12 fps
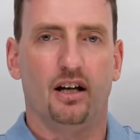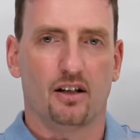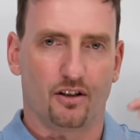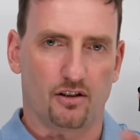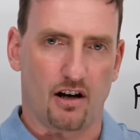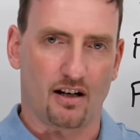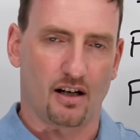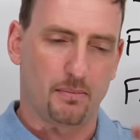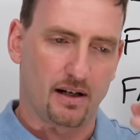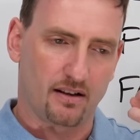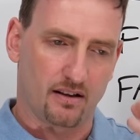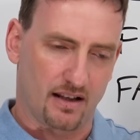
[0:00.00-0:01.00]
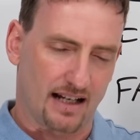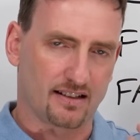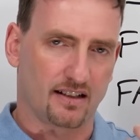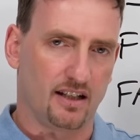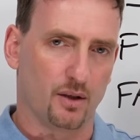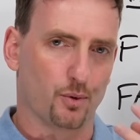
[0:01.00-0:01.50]
You're talking about, that's
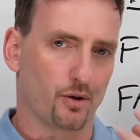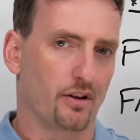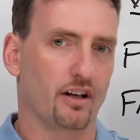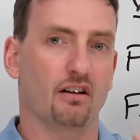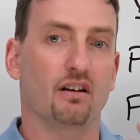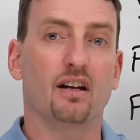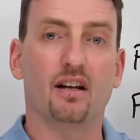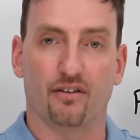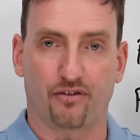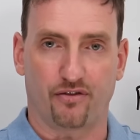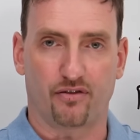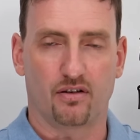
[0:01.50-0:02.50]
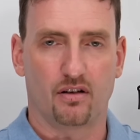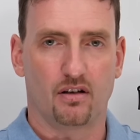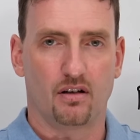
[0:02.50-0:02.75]
the key word there, if,